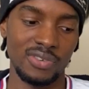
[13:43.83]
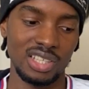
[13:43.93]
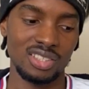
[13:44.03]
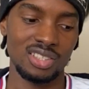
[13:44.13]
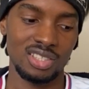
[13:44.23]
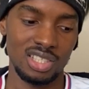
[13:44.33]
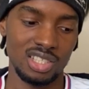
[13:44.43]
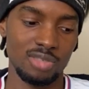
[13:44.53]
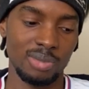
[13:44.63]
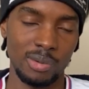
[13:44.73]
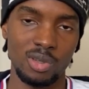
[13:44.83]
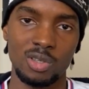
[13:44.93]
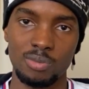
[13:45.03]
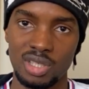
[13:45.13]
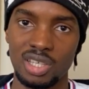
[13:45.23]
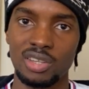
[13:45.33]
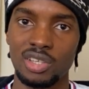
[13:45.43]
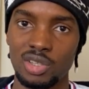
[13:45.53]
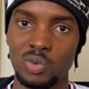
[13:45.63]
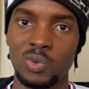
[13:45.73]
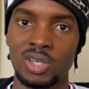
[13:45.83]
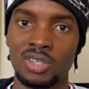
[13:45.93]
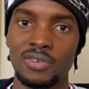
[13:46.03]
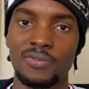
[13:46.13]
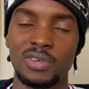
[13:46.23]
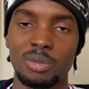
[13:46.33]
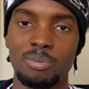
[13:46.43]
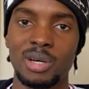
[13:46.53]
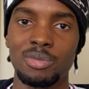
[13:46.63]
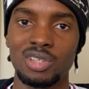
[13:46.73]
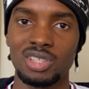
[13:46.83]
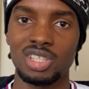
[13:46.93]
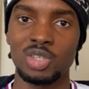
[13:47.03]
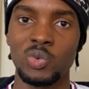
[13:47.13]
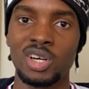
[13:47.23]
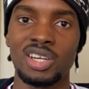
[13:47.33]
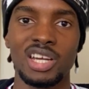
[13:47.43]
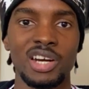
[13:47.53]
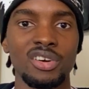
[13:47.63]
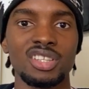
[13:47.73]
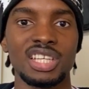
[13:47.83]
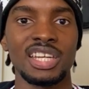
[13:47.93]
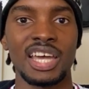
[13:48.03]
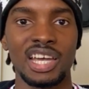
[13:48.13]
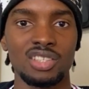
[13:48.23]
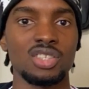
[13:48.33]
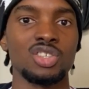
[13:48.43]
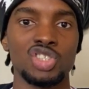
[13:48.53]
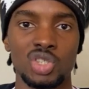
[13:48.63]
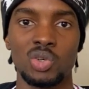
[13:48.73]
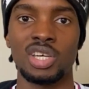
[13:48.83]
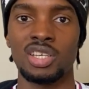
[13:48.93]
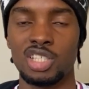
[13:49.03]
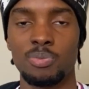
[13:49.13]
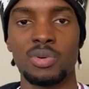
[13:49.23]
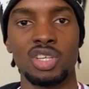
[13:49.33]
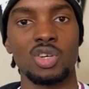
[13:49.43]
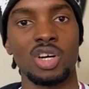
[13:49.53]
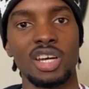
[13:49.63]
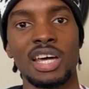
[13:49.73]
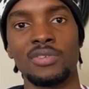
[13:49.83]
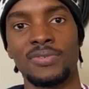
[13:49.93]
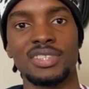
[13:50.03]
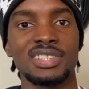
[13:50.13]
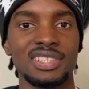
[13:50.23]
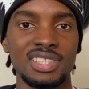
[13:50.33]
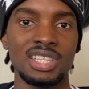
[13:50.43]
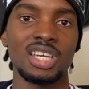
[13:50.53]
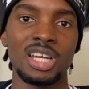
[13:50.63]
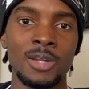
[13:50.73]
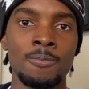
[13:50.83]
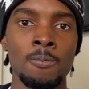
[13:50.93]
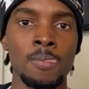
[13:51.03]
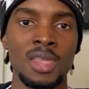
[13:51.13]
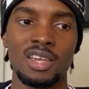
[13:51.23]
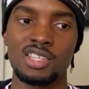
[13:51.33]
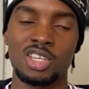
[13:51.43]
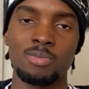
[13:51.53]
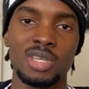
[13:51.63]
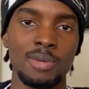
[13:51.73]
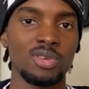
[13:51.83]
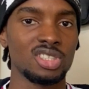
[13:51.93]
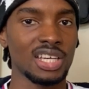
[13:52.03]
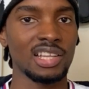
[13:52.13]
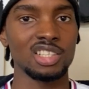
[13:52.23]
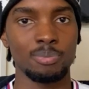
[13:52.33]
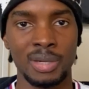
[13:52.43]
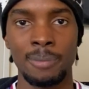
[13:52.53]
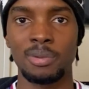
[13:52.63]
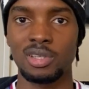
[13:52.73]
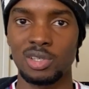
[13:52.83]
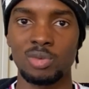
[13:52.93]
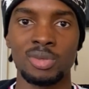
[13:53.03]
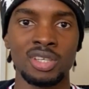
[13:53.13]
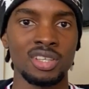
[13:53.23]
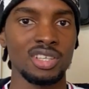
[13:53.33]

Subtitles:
feel like this season is probably going to be another one for the Premier League where Erik ten Hag is going to show that he's pretty cut out for this league and he's going to be able to challenge Pep a little bit.